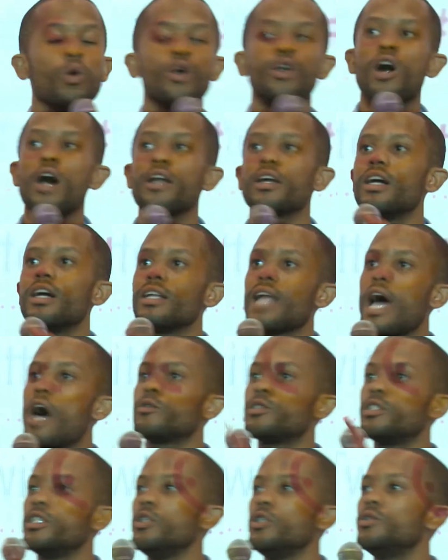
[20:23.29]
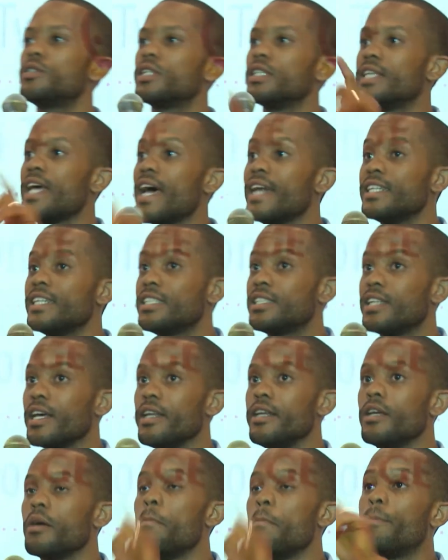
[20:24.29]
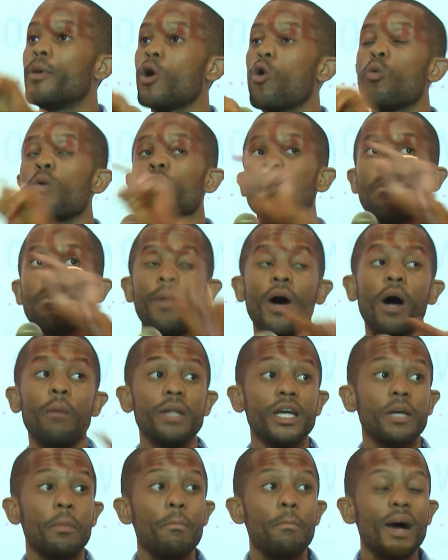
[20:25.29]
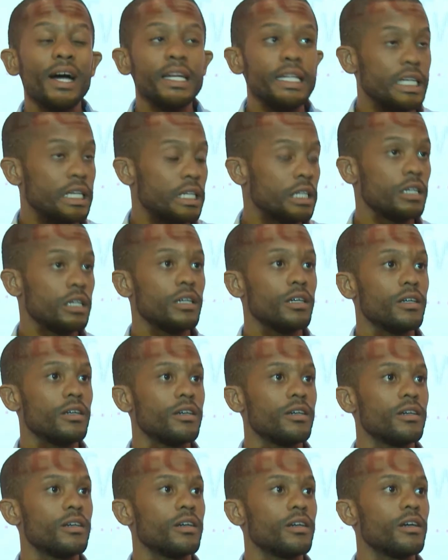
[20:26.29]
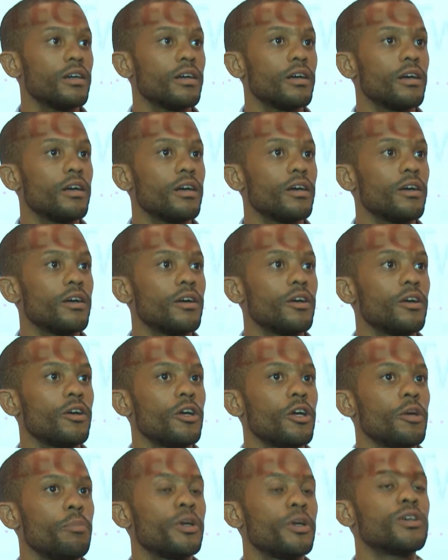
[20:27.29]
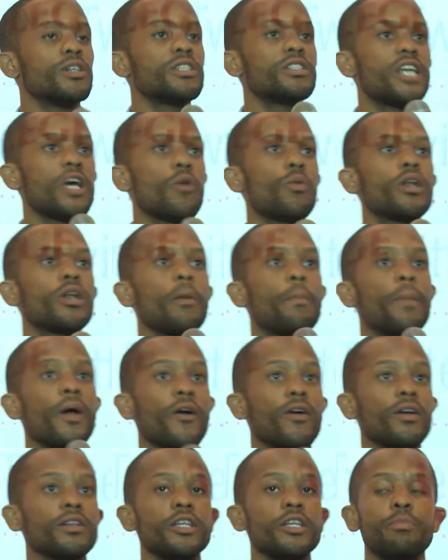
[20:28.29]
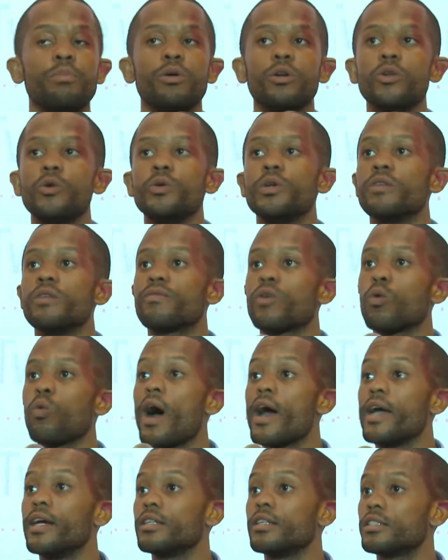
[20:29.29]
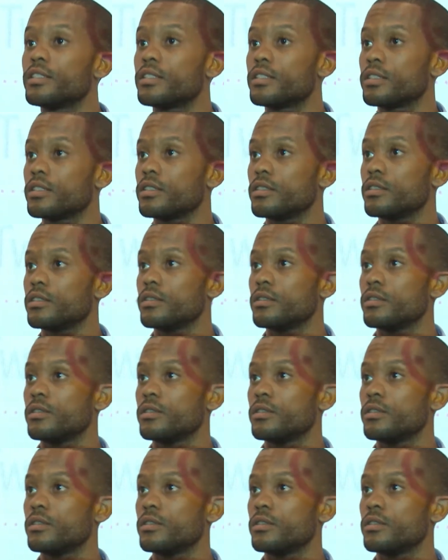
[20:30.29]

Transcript: were not allowed to use the tennis stadium built with public money because they would apparently pollute it for whites.